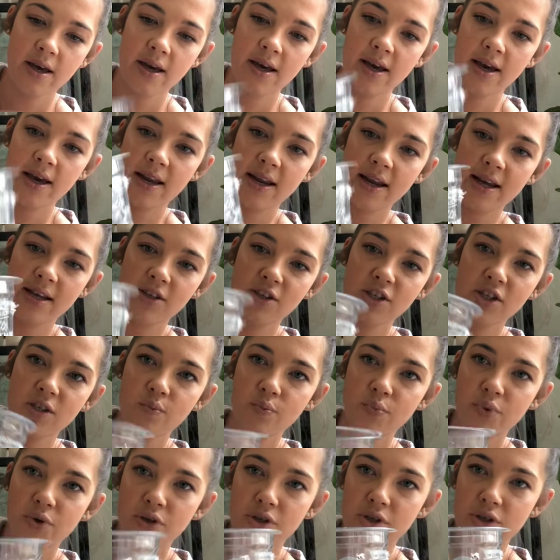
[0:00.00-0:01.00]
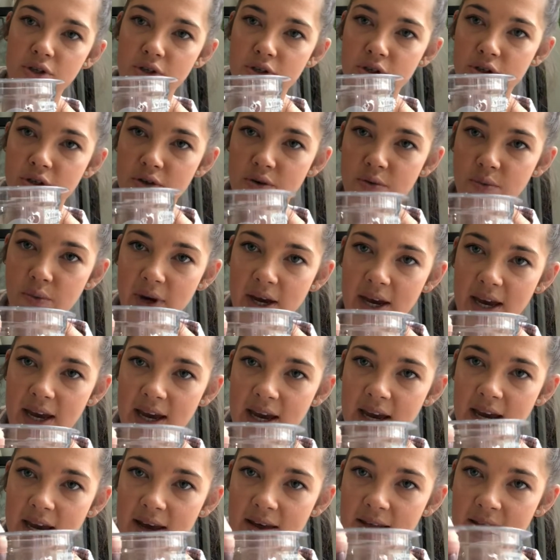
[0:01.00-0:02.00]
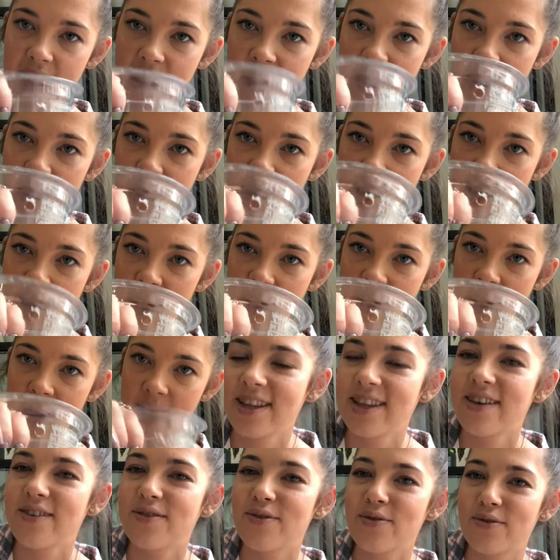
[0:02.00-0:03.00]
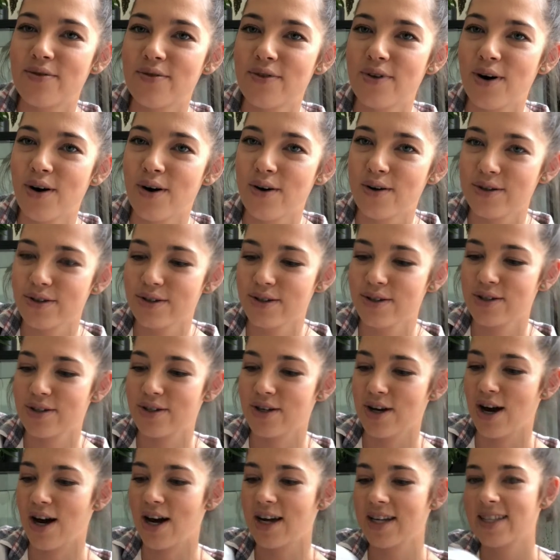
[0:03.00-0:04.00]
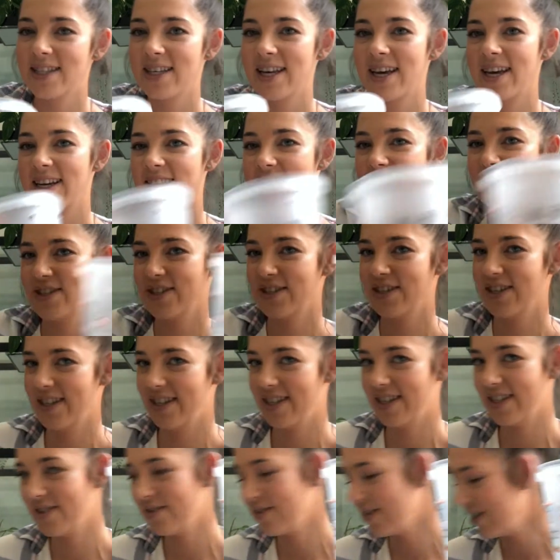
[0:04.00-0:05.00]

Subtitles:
and I'll just put to where the holes start, and I'll do it in this one